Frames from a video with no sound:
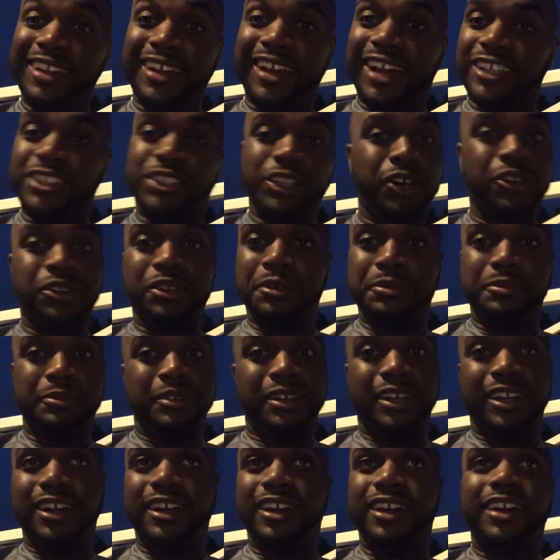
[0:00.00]
I told them
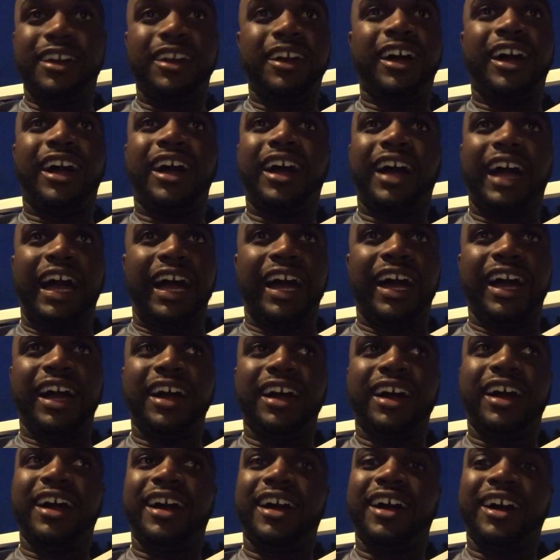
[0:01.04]

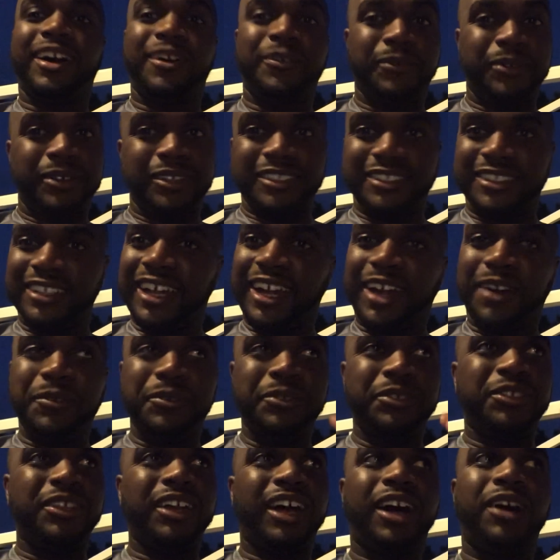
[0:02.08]
I was
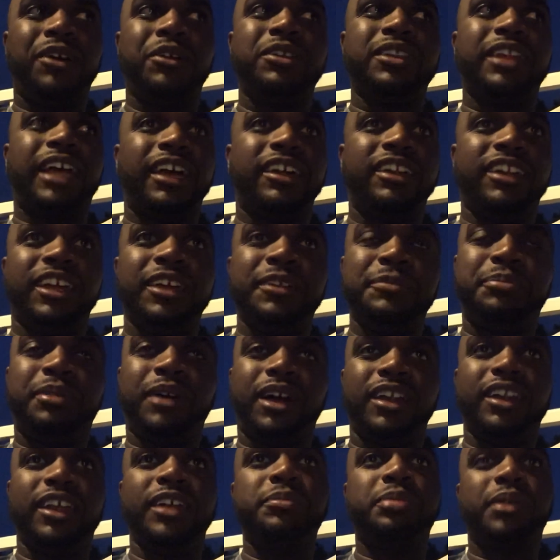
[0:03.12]
like they
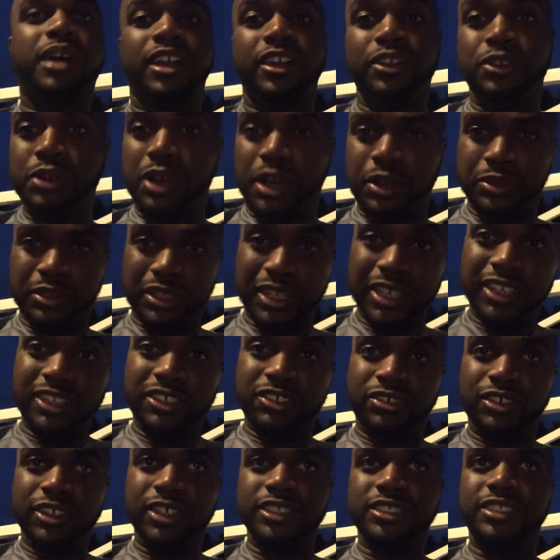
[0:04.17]
probably knew I was
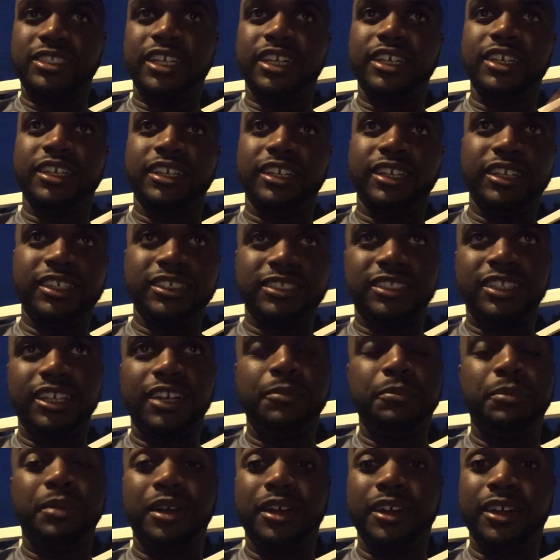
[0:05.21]
into real estate and into
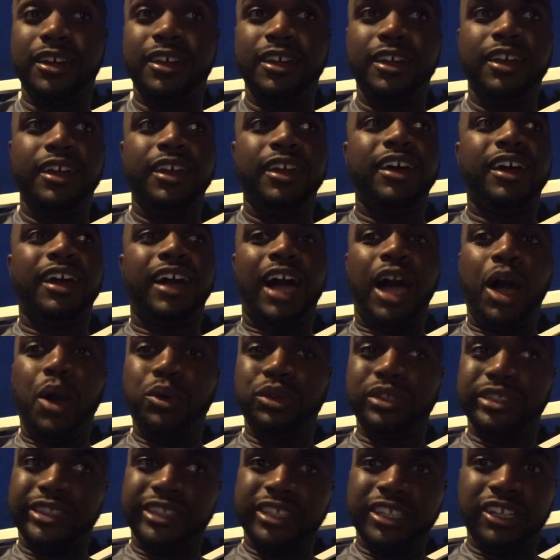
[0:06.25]
stuff, but I
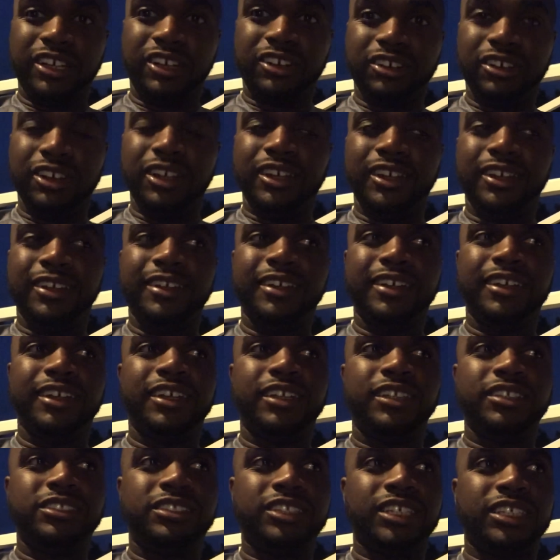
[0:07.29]
was literally
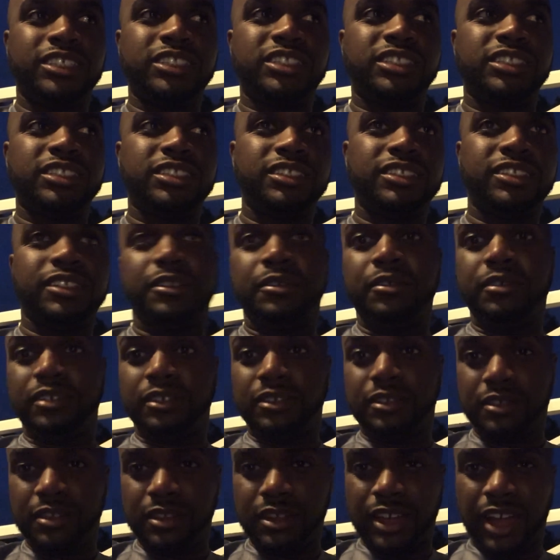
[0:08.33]
just
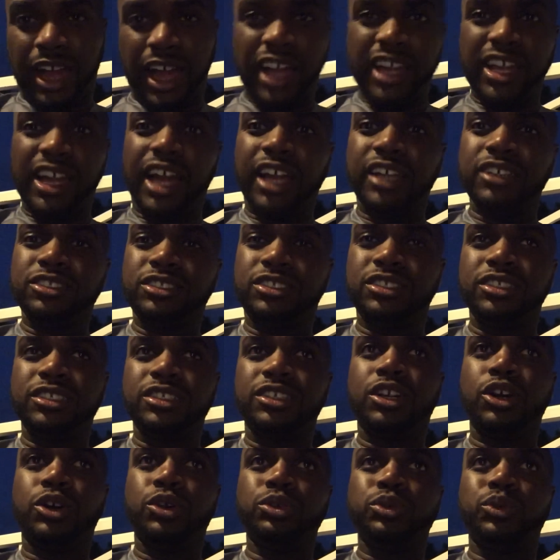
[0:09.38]
I used to
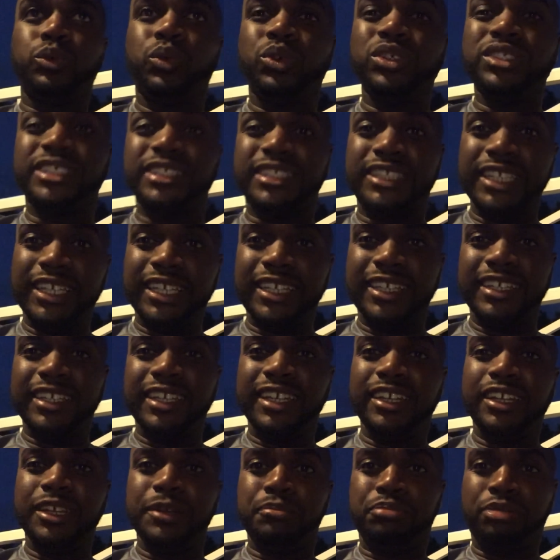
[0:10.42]
go sit
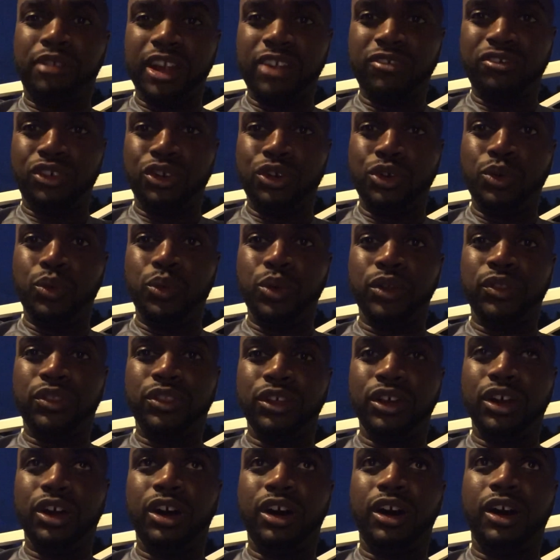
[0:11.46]
in the break room with
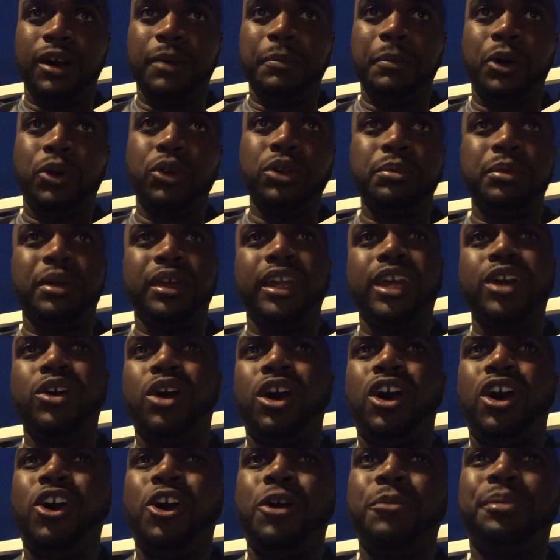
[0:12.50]
the older men. They were
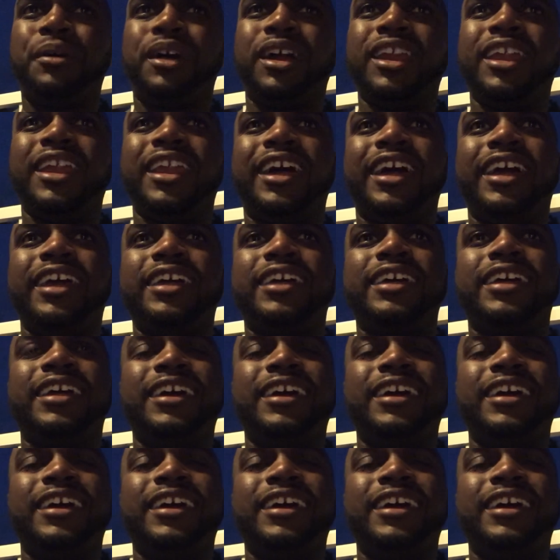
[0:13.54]
all probably like